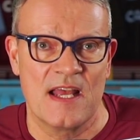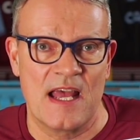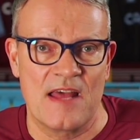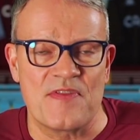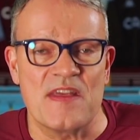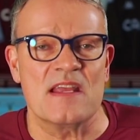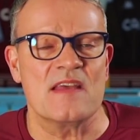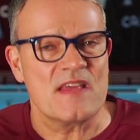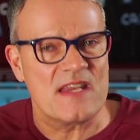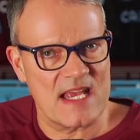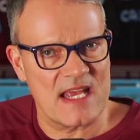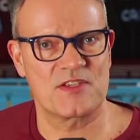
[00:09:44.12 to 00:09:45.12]
and thinking
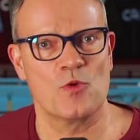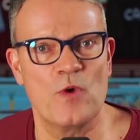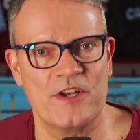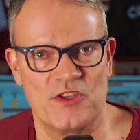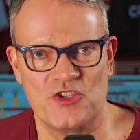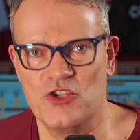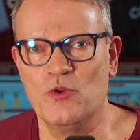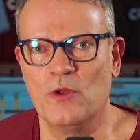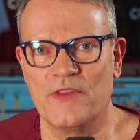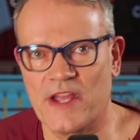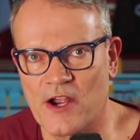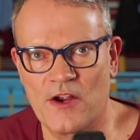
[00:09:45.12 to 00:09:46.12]
that he has to win a
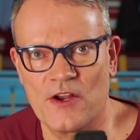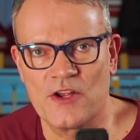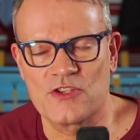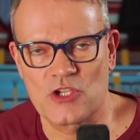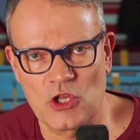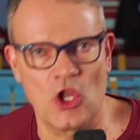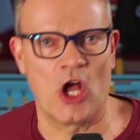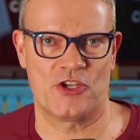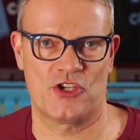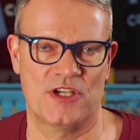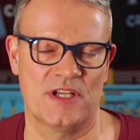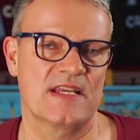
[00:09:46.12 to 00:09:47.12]
duel there to
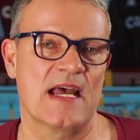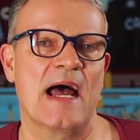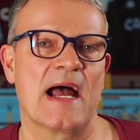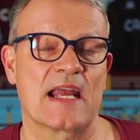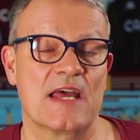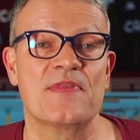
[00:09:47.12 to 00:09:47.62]
launch an attack.